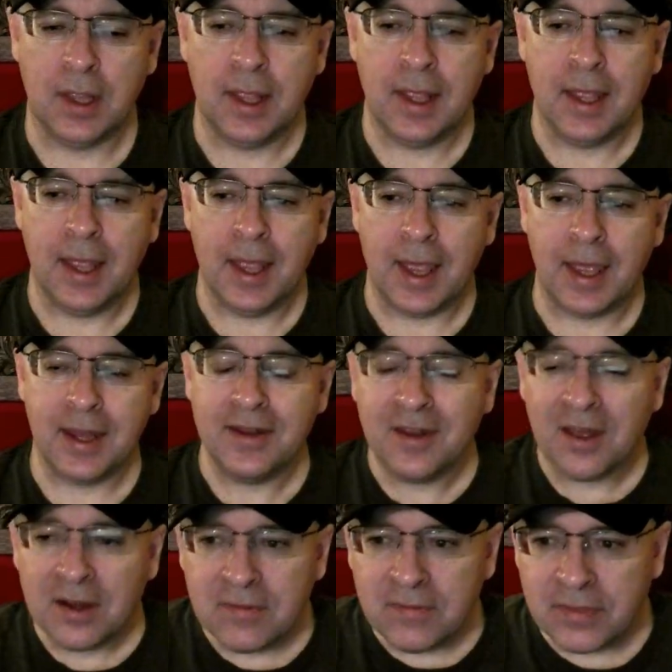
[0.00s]
And none of
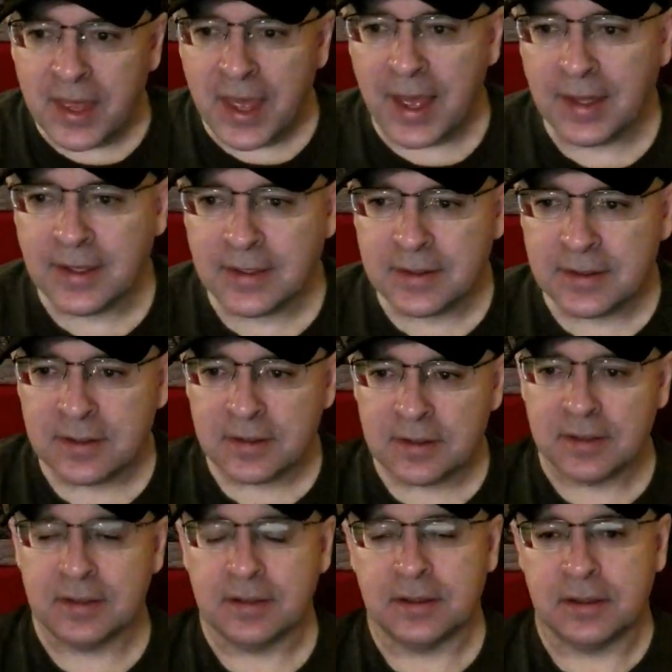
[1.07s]
that,
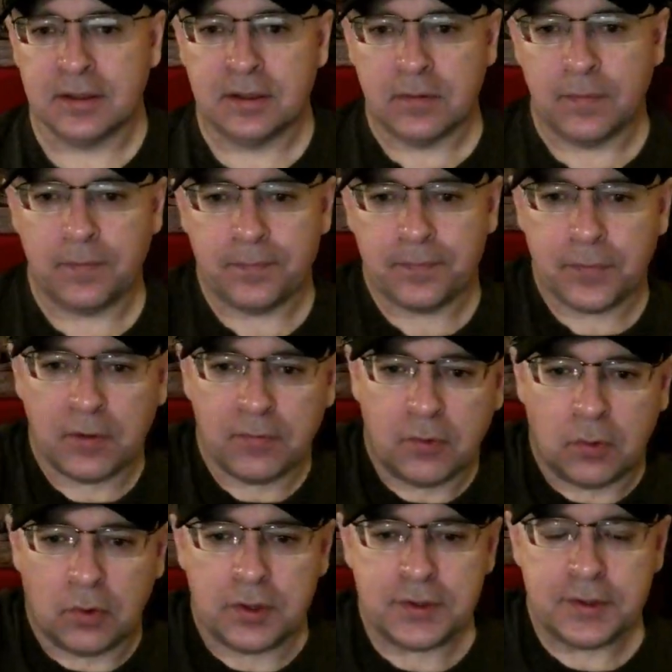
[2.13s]
of course,
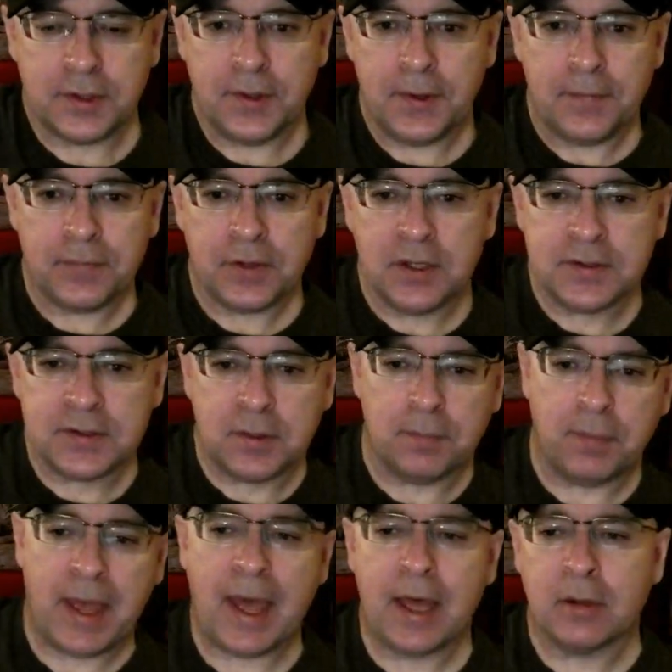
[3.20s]
is
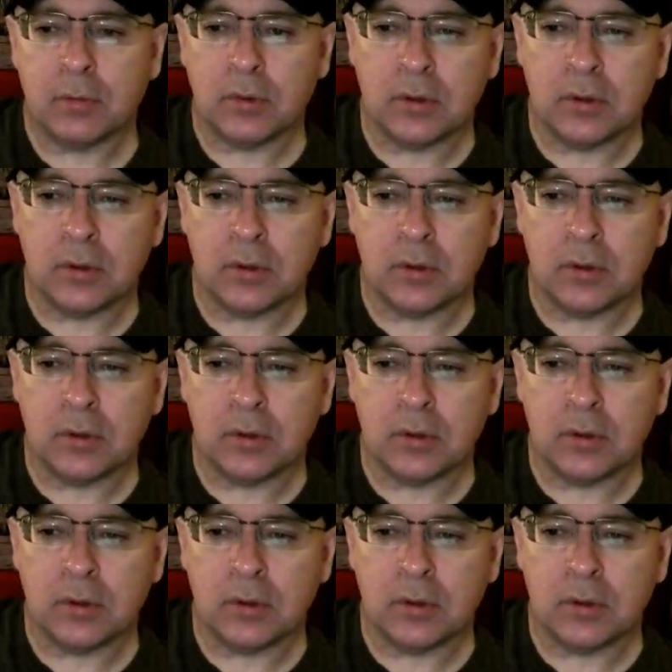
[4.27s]
compatible